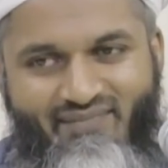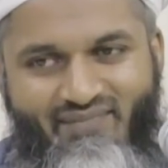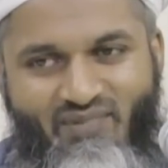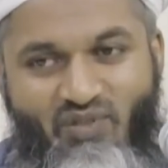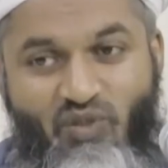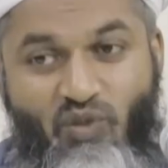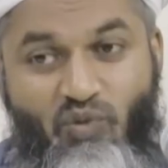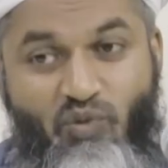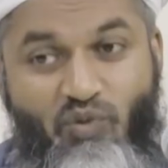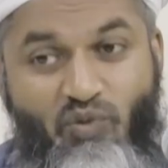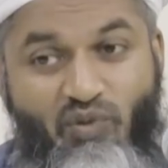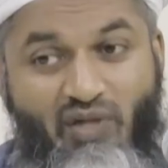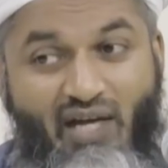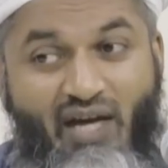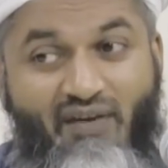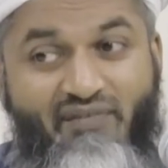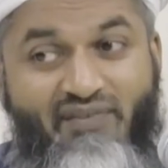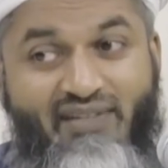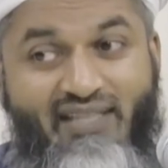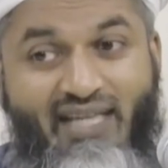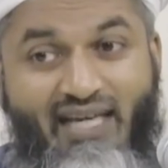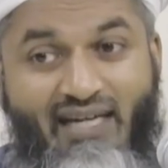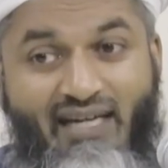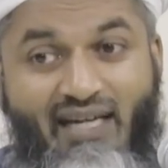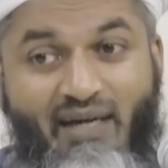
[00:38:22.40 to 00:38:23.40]
So to
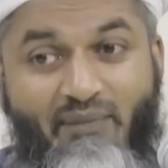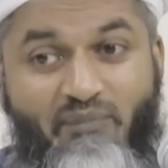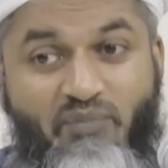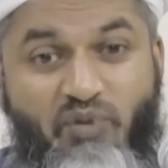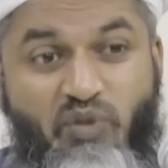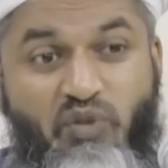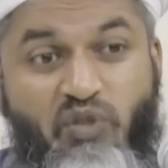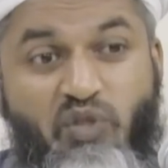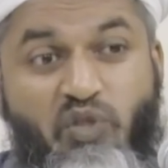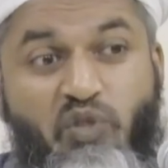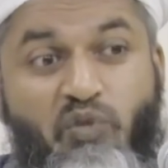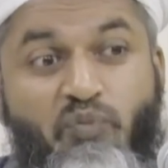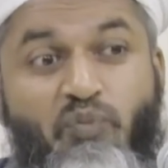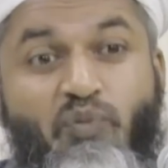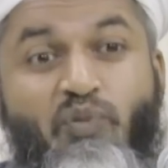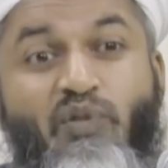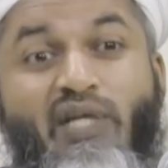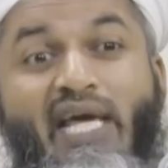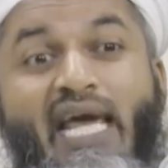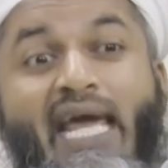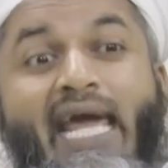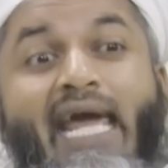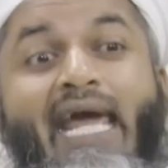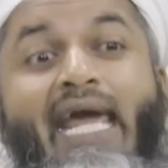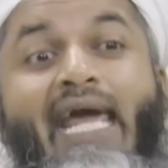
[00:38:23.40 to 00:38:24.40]
cover that up, you need to put
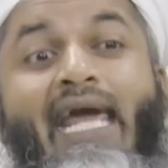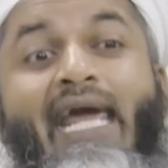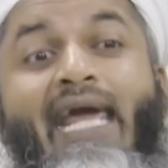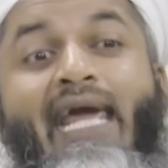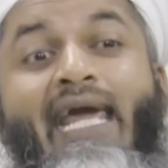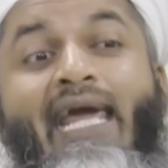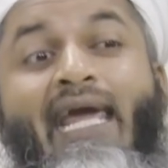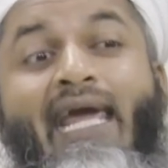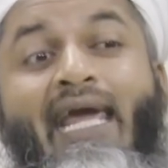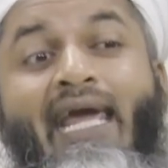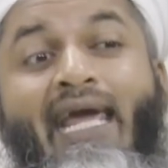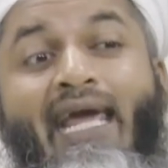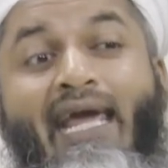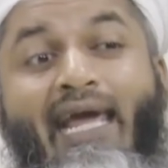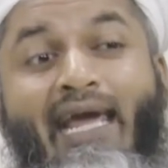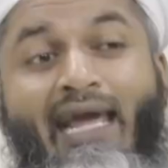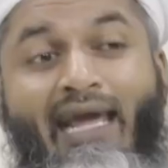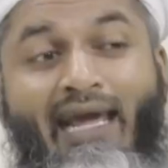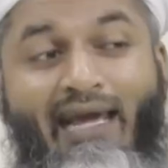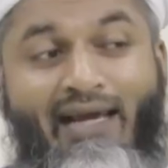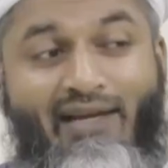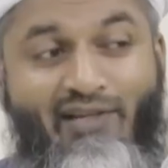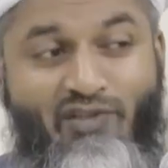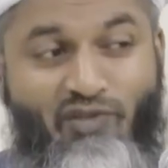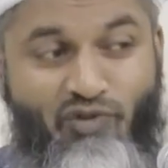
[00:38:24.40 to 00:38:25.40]

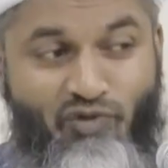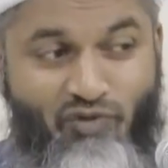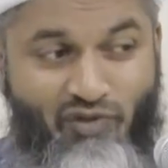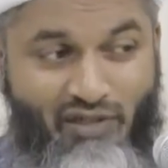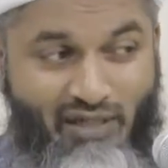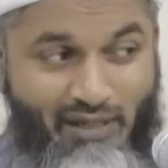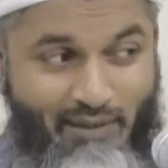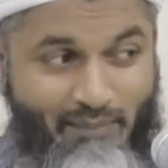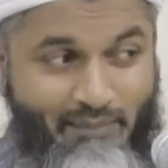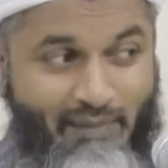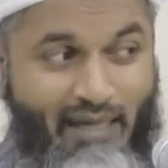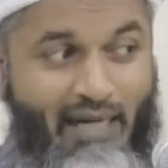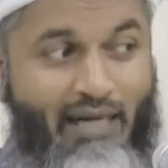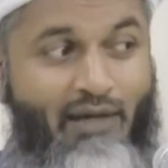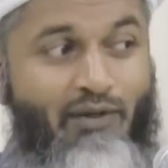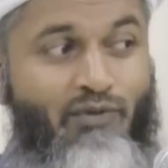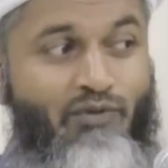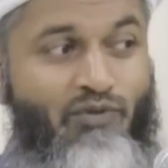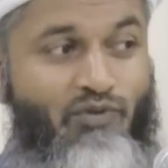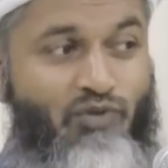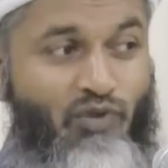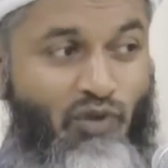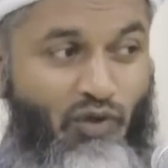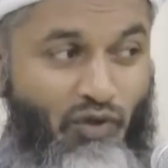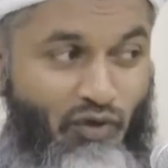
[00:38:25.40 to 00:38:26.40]
extra
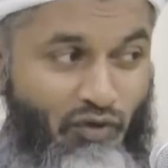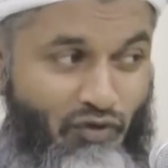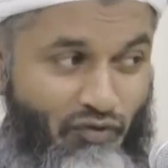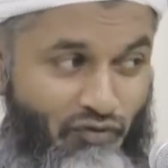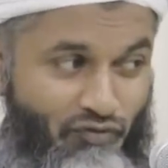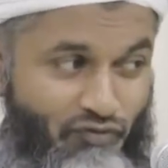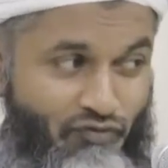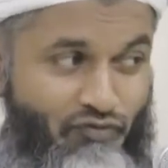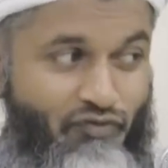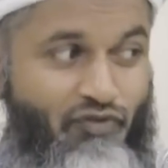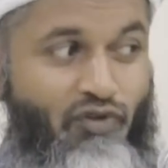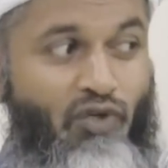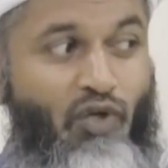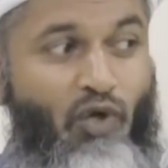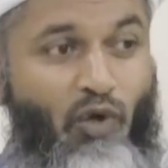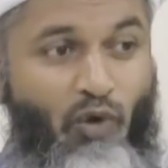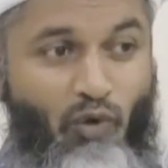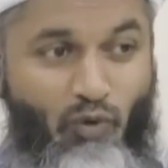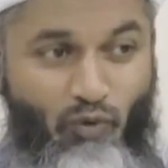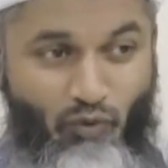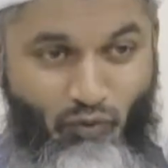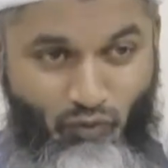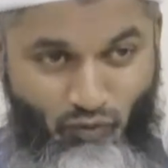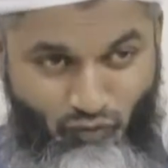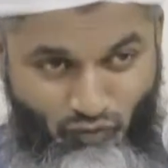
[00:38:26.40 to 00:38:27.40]
amount of, you
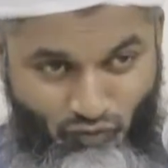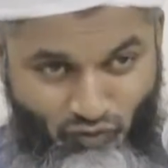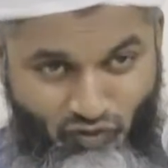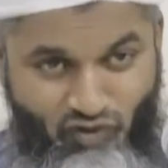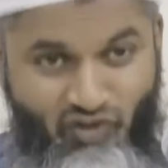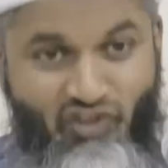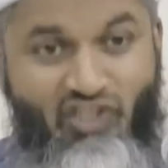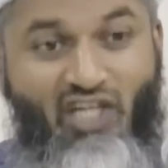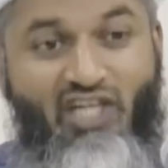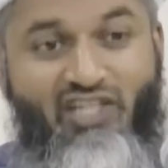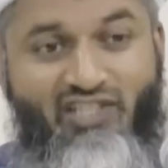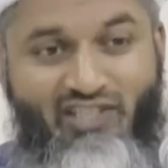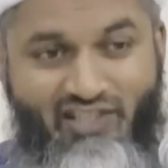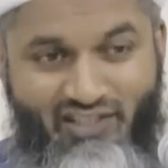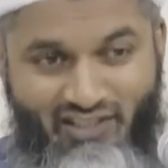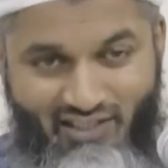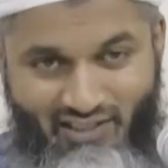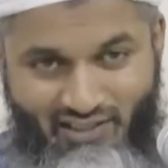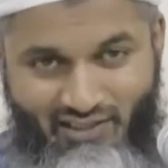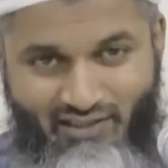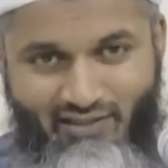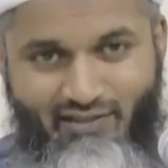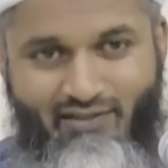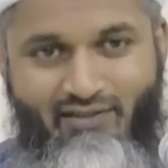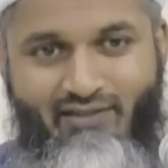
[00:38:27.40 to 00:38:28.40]
know, certainty.